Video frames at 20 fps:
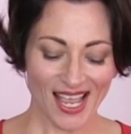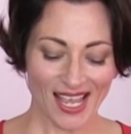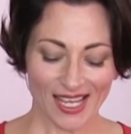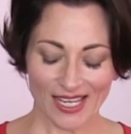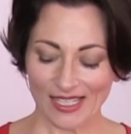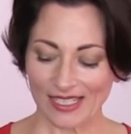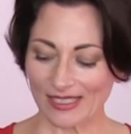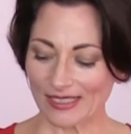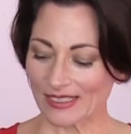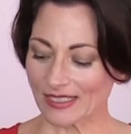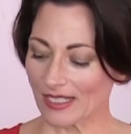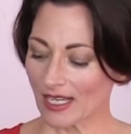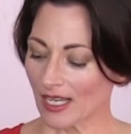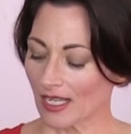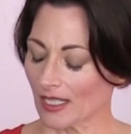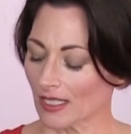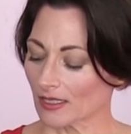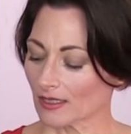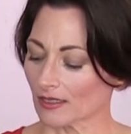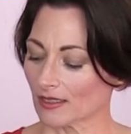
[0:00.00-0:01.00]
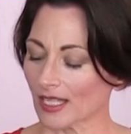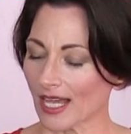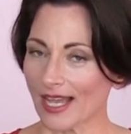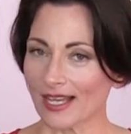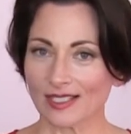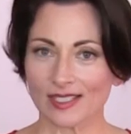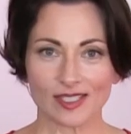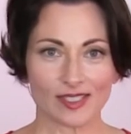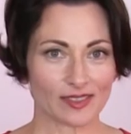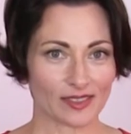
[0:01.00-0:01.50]
And
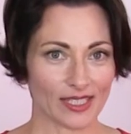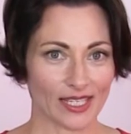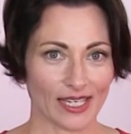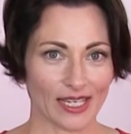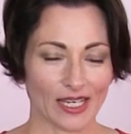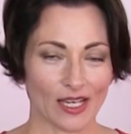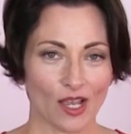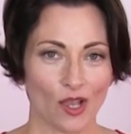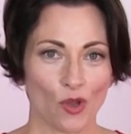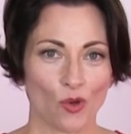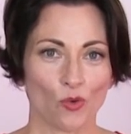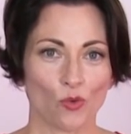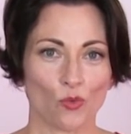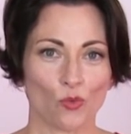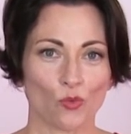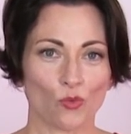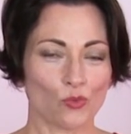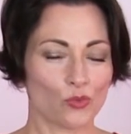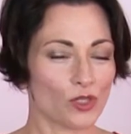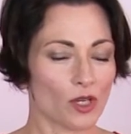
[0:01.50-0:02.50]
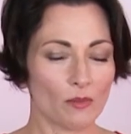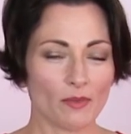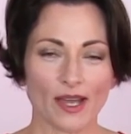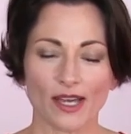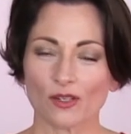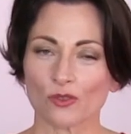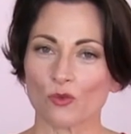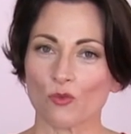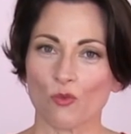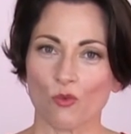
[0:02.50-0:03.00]
lastly, no
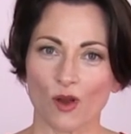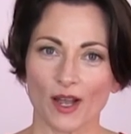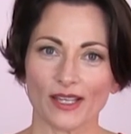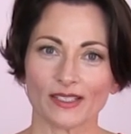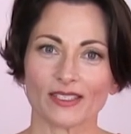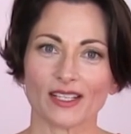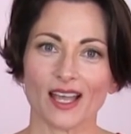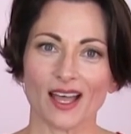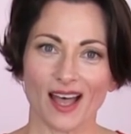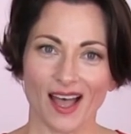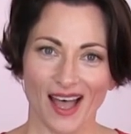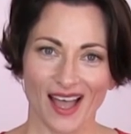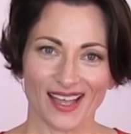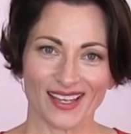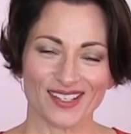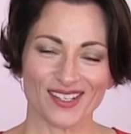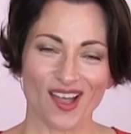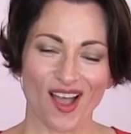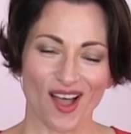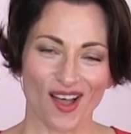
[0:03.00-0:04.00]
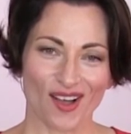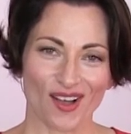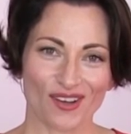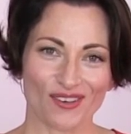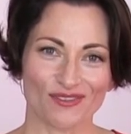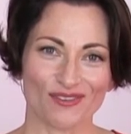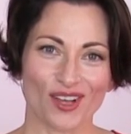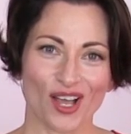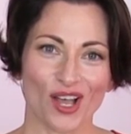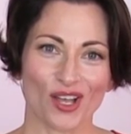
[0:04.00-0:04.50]
matter what kind
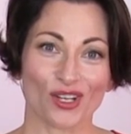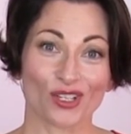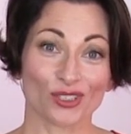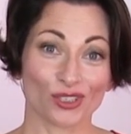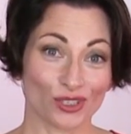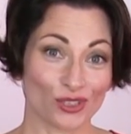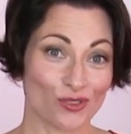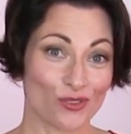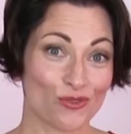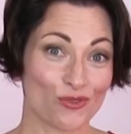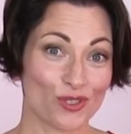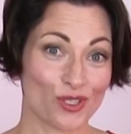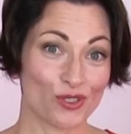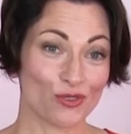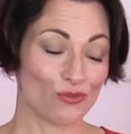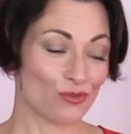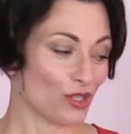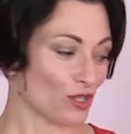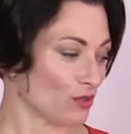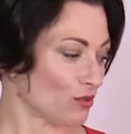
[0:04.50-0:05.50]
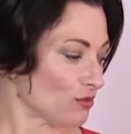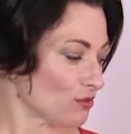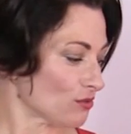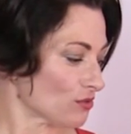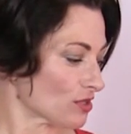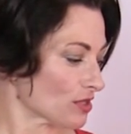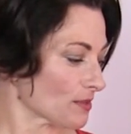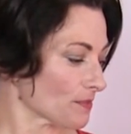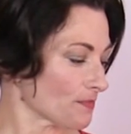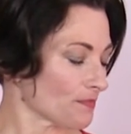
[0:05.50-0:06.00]
of glue you
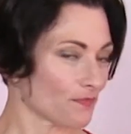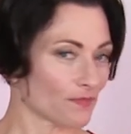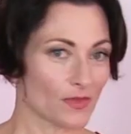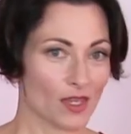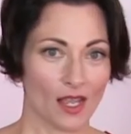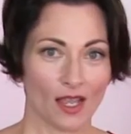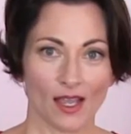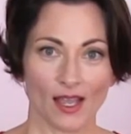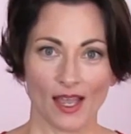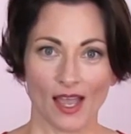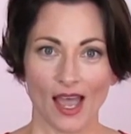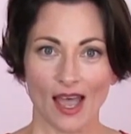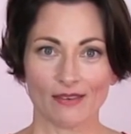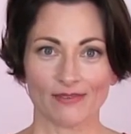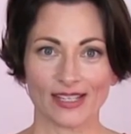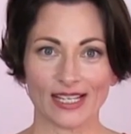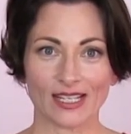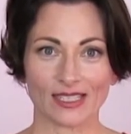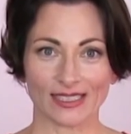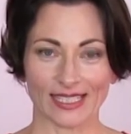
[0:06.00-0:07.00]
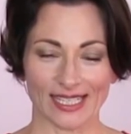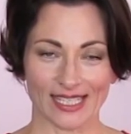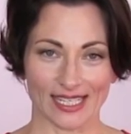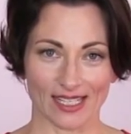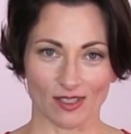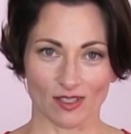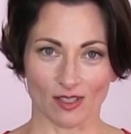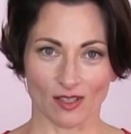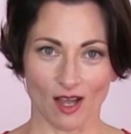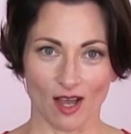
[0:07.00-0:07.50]
use, have a
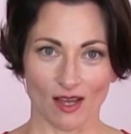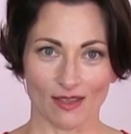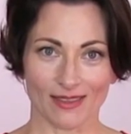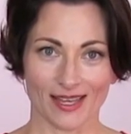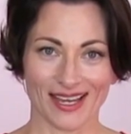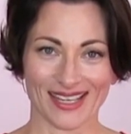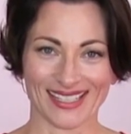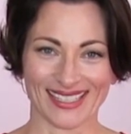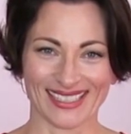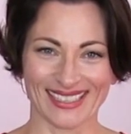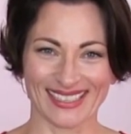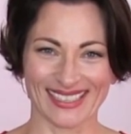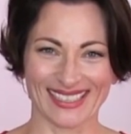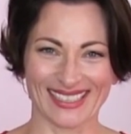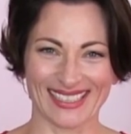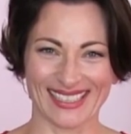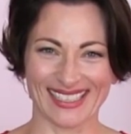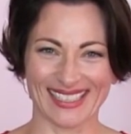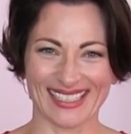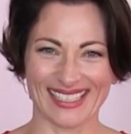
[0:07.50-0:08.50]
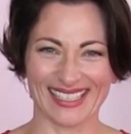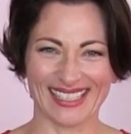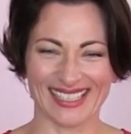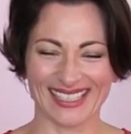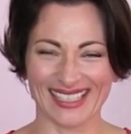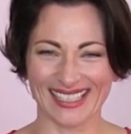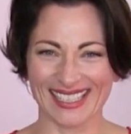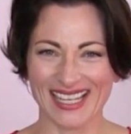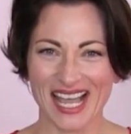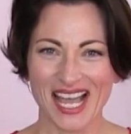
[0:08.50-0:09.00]
cleaning cloth.
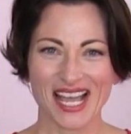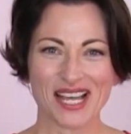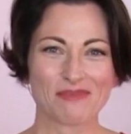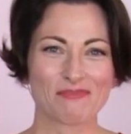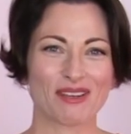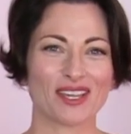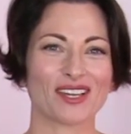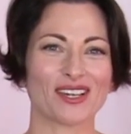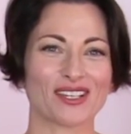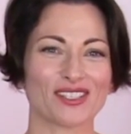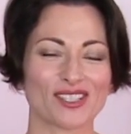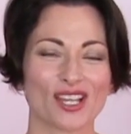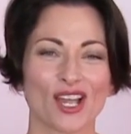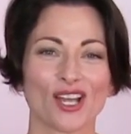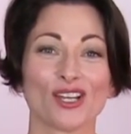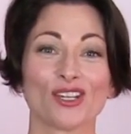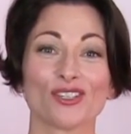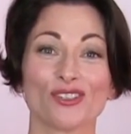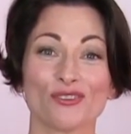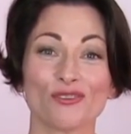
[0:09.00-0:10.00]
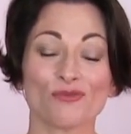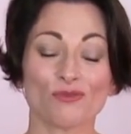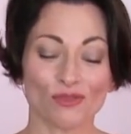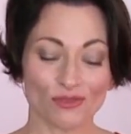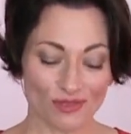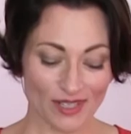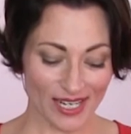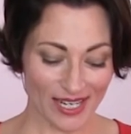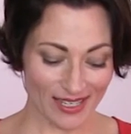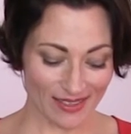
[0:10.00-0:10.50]
Because you
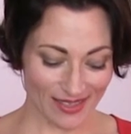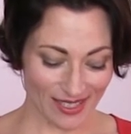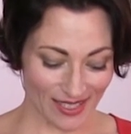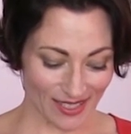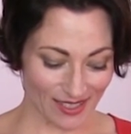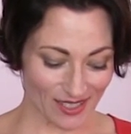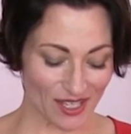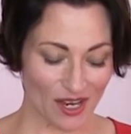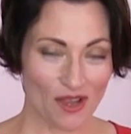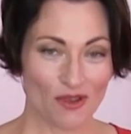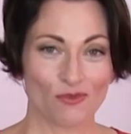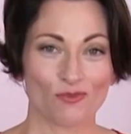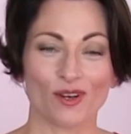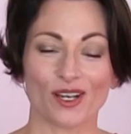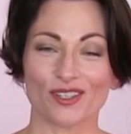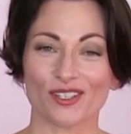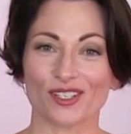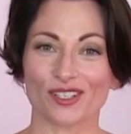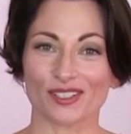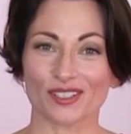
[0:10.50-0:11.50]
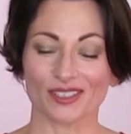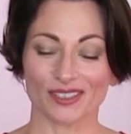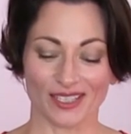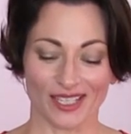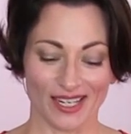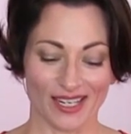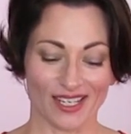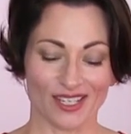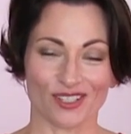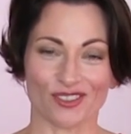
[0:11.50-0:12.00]
will need this, whether you're
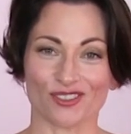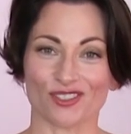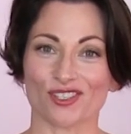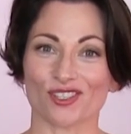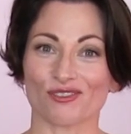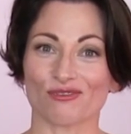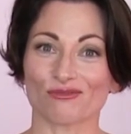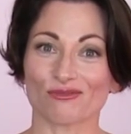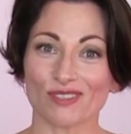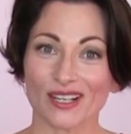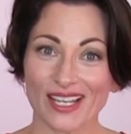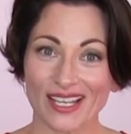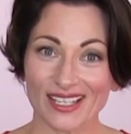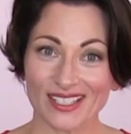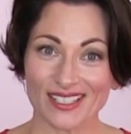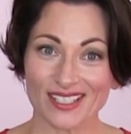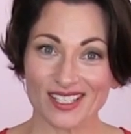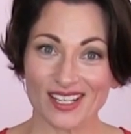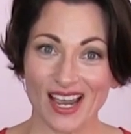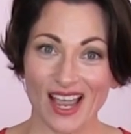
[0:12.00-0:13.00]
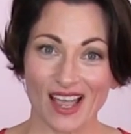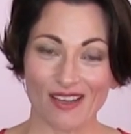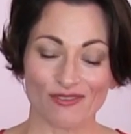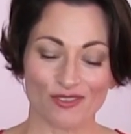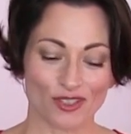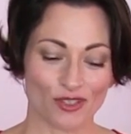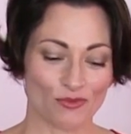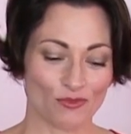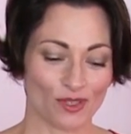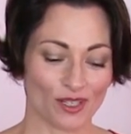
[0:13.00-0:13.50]
cleaning your syringe
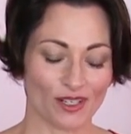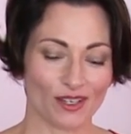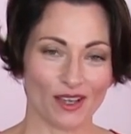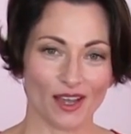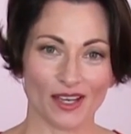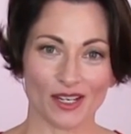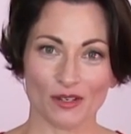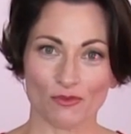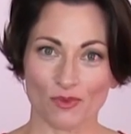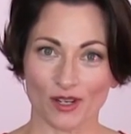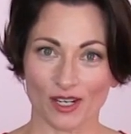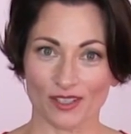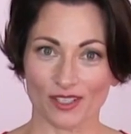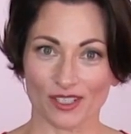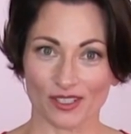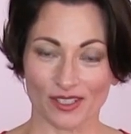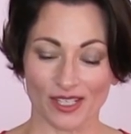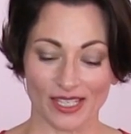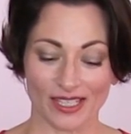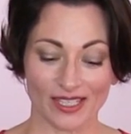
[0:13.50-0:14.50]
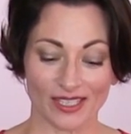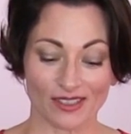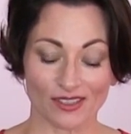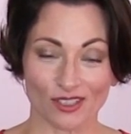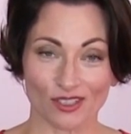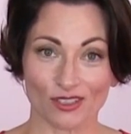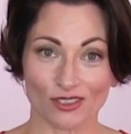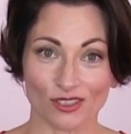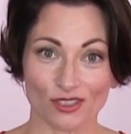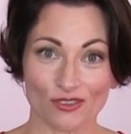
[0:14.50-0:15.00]
after you work on it, whether you're getting
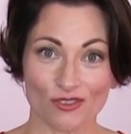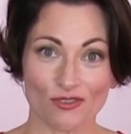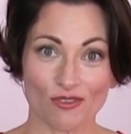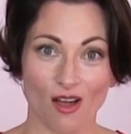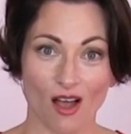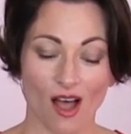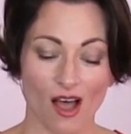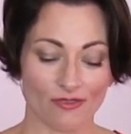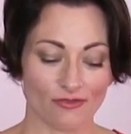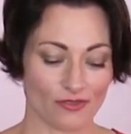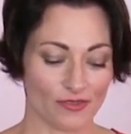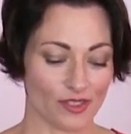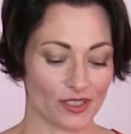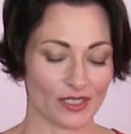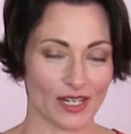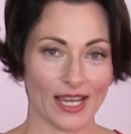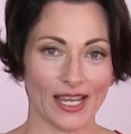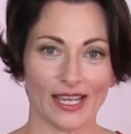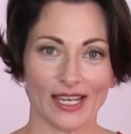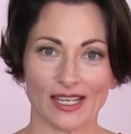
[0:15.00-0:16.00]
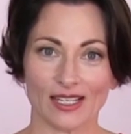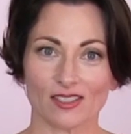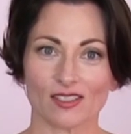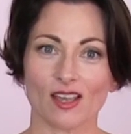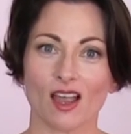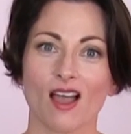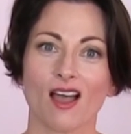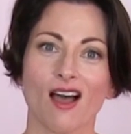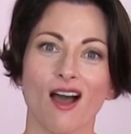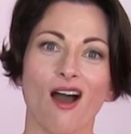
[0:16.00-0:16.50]
the glue off of your hands.
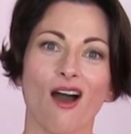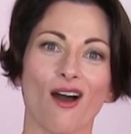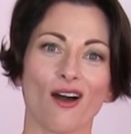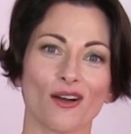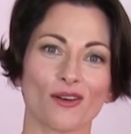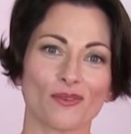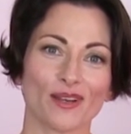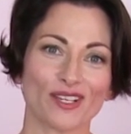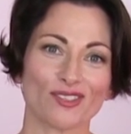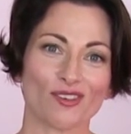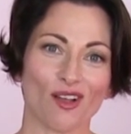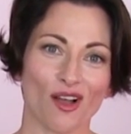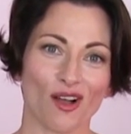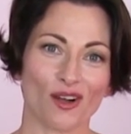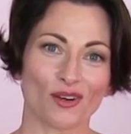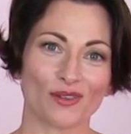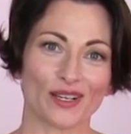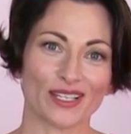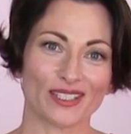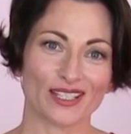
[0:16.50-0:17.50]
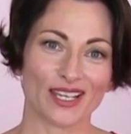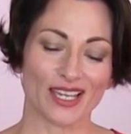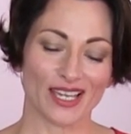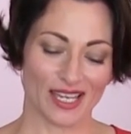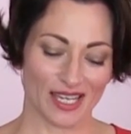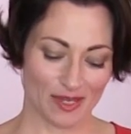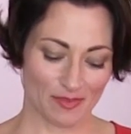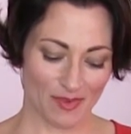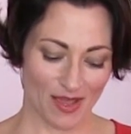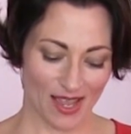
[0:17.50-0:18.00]
Always, always
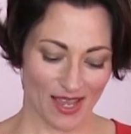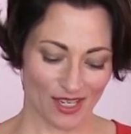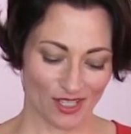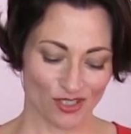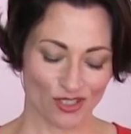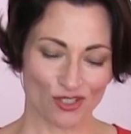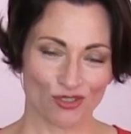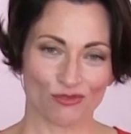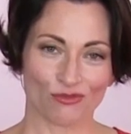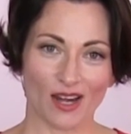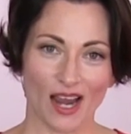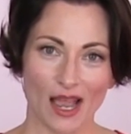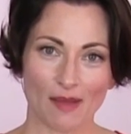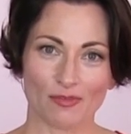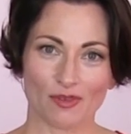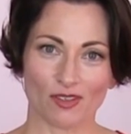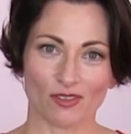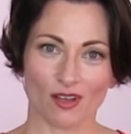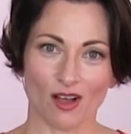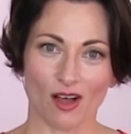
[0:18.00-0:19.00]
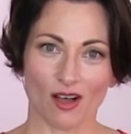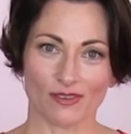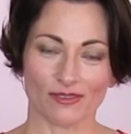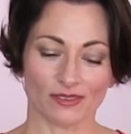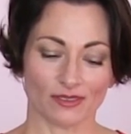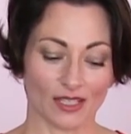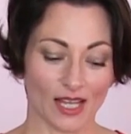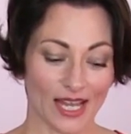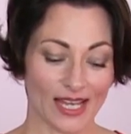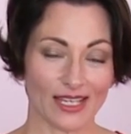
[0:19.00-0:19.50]
keep a scrap
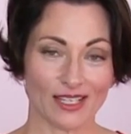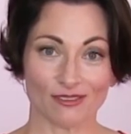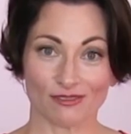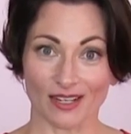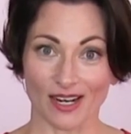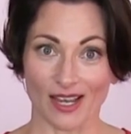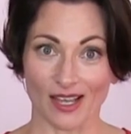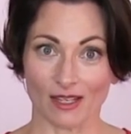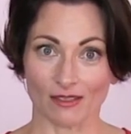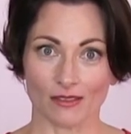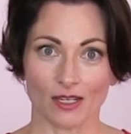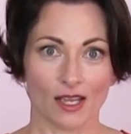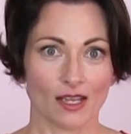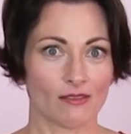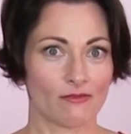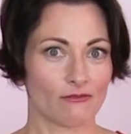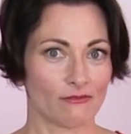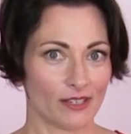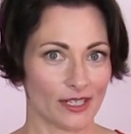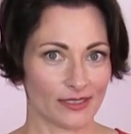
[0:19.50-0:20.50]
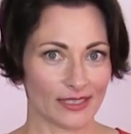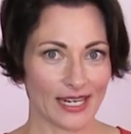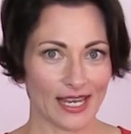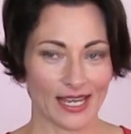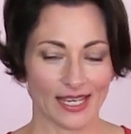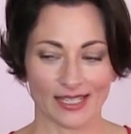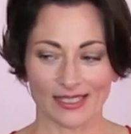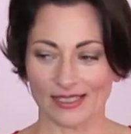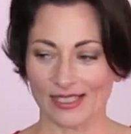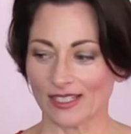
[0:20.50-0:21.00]
cloth lying around, very
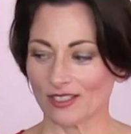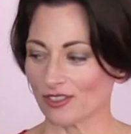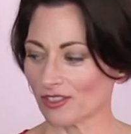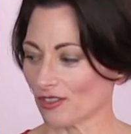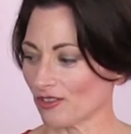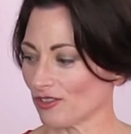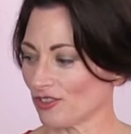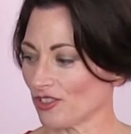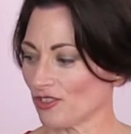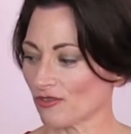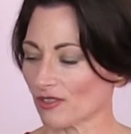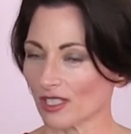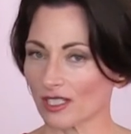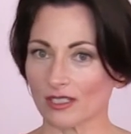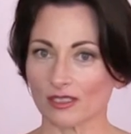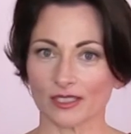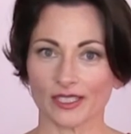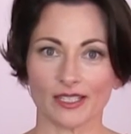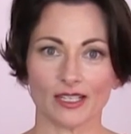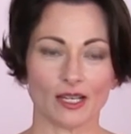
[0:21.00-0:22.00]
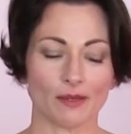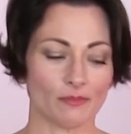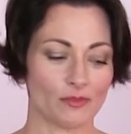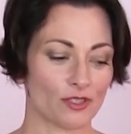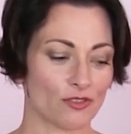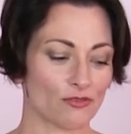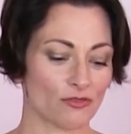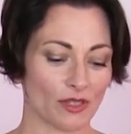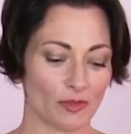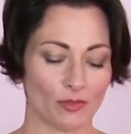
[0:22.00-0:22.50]
handy, so that you can clean up
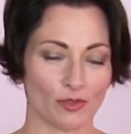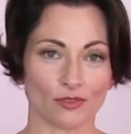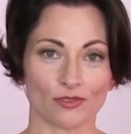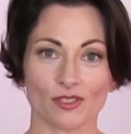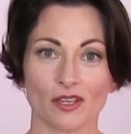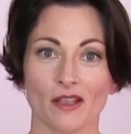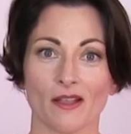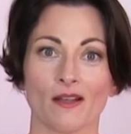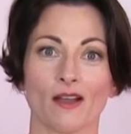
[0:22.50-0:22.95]
the dribbles